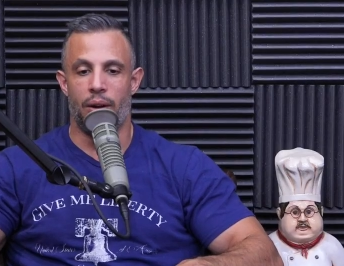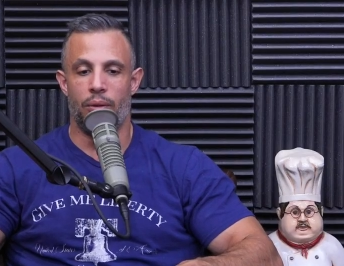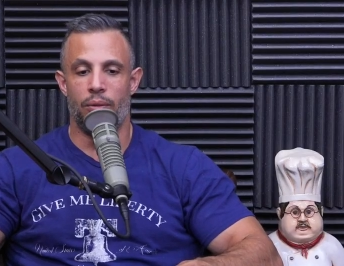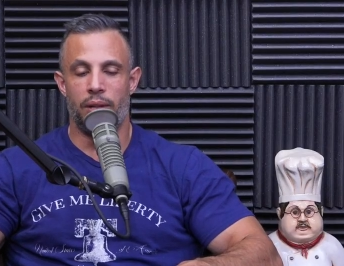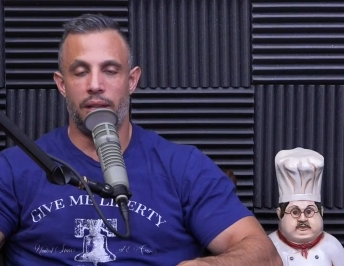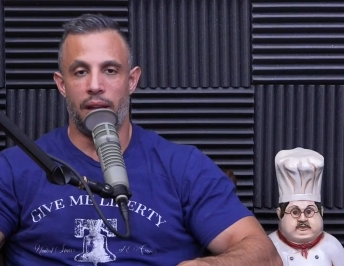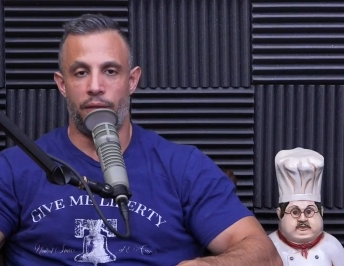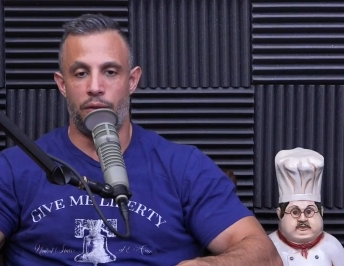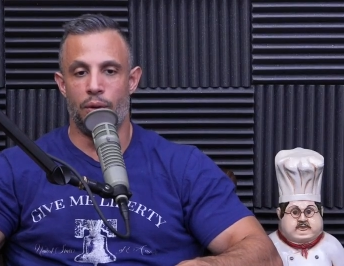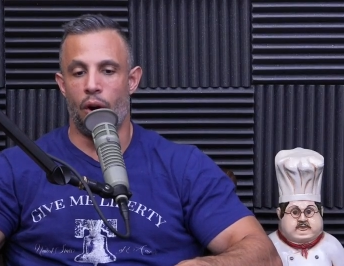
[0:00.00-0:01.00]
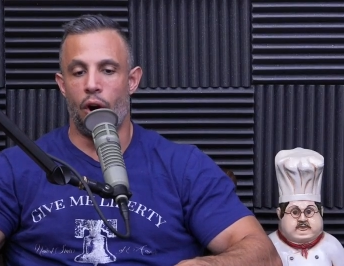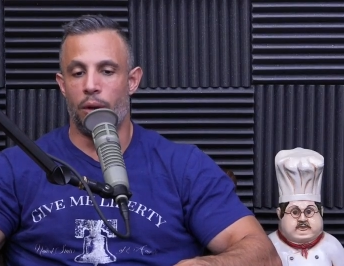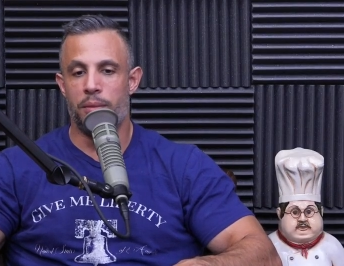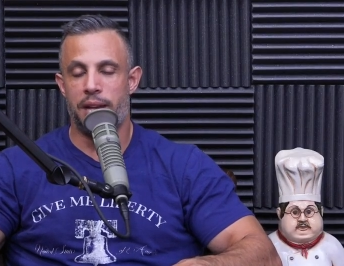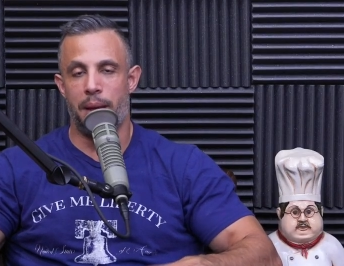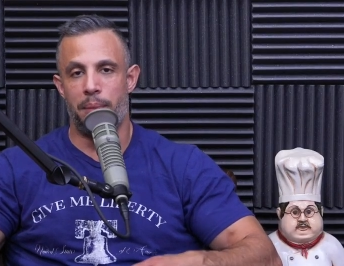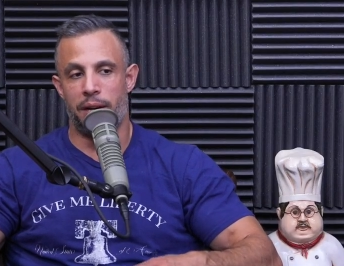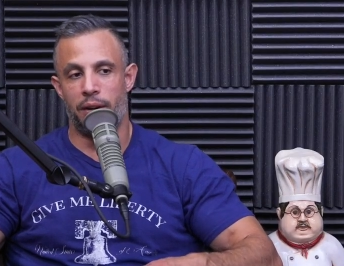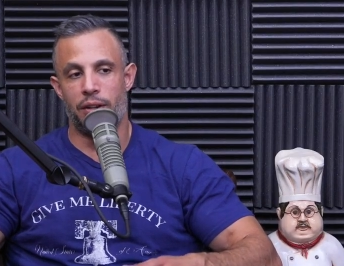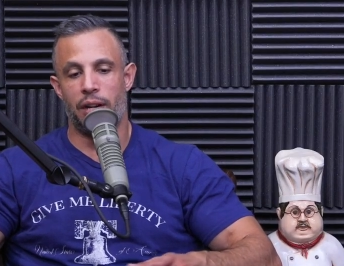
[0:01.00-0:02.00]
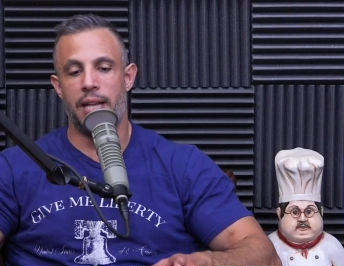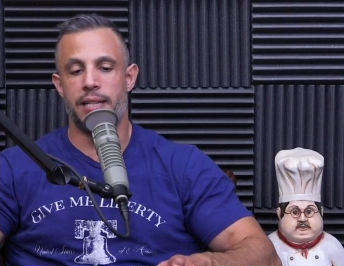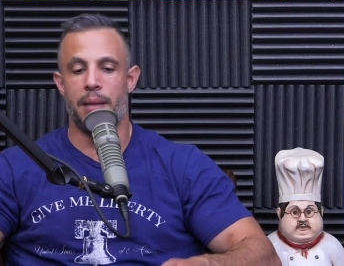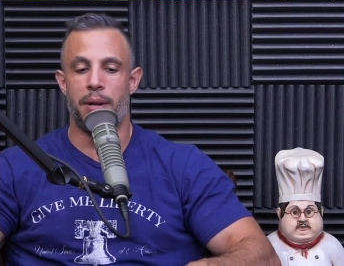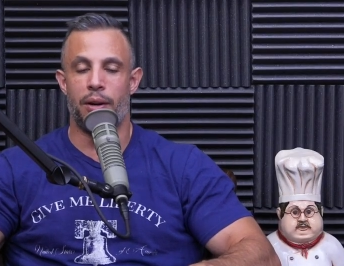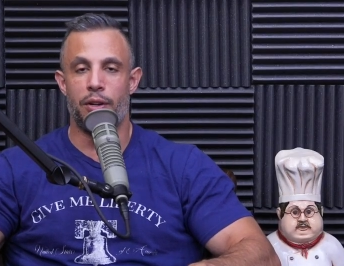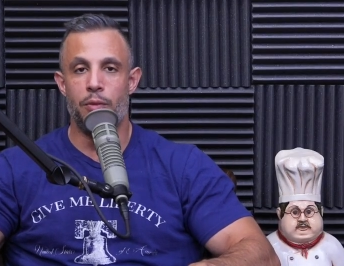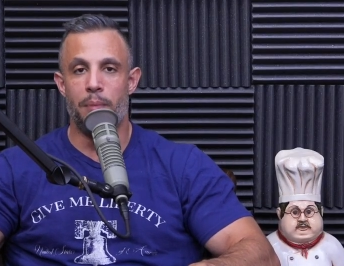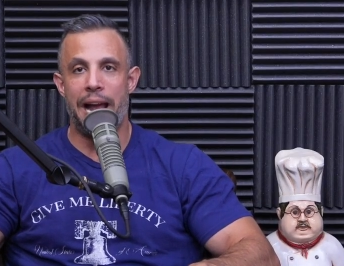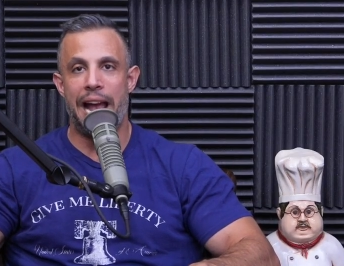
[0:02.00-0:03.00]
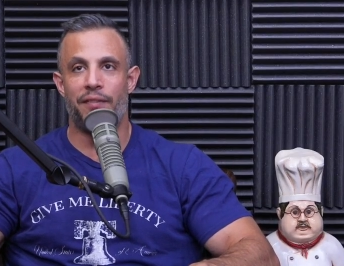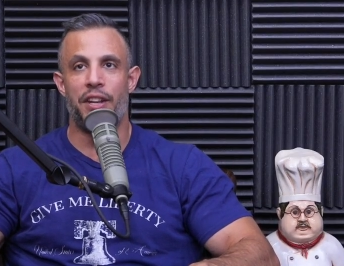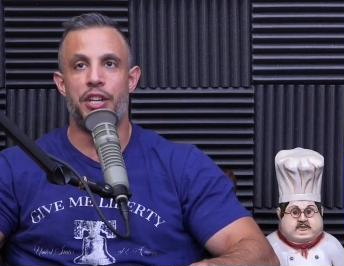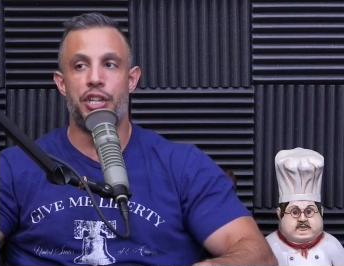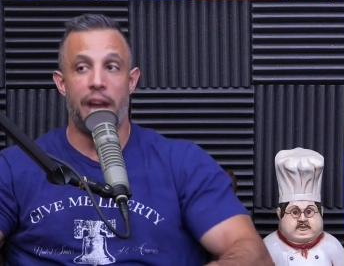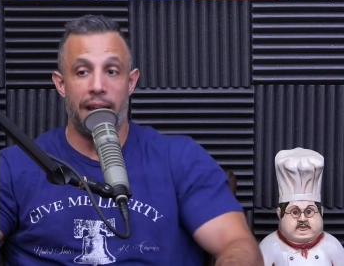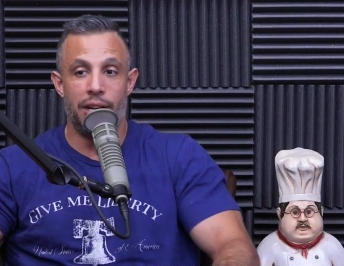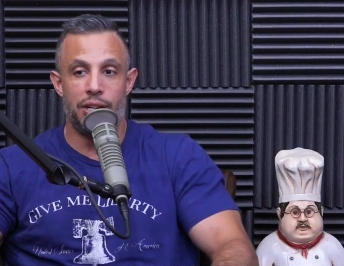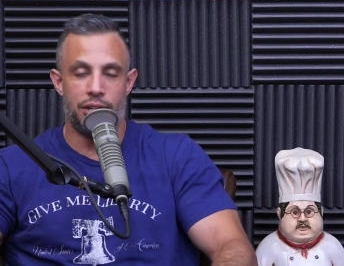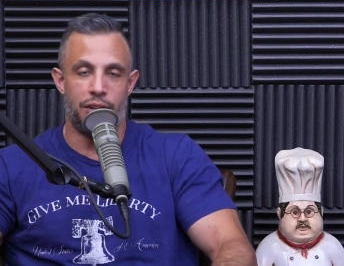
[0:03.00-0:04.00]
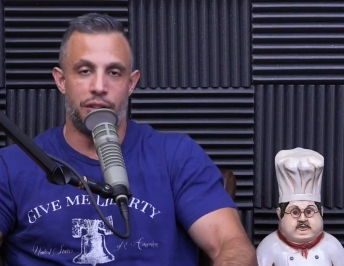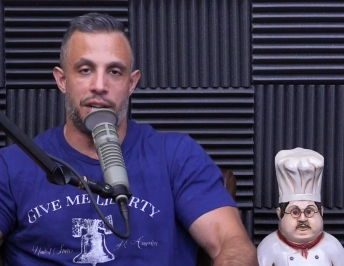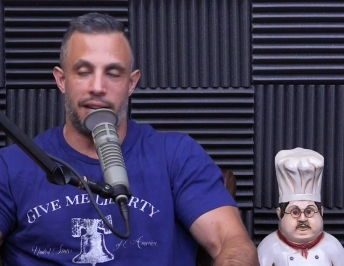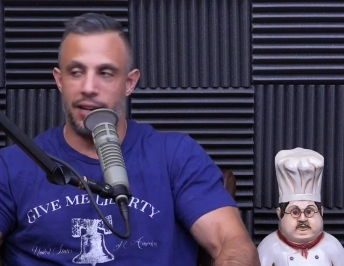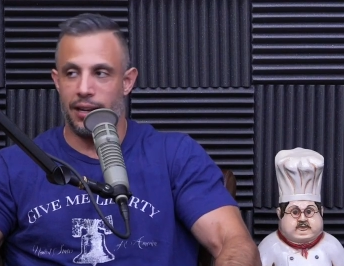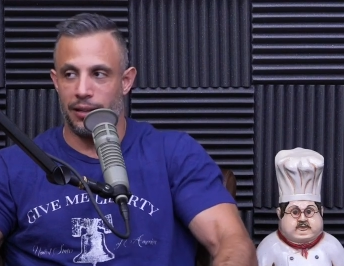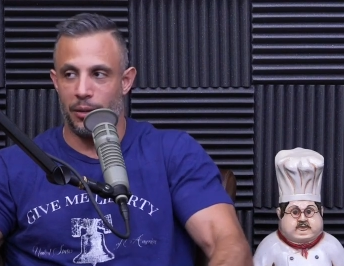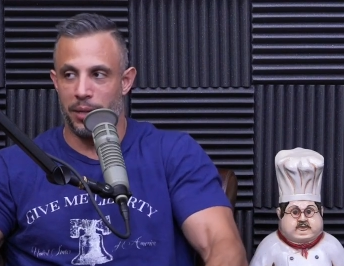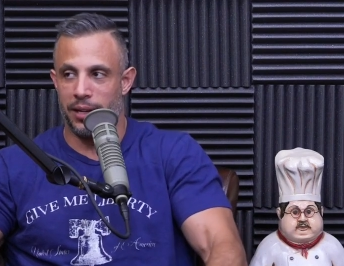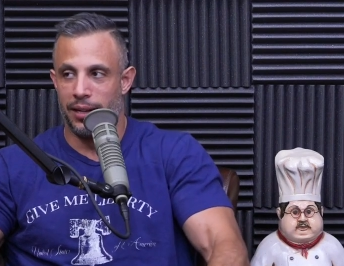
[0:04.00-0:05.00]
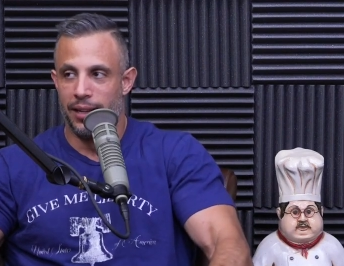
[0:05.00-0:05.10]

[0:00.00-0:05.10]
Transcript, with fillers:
Speaker 1: note, if your arms get bigger and your legs get better, you might have to change your technique a little bit.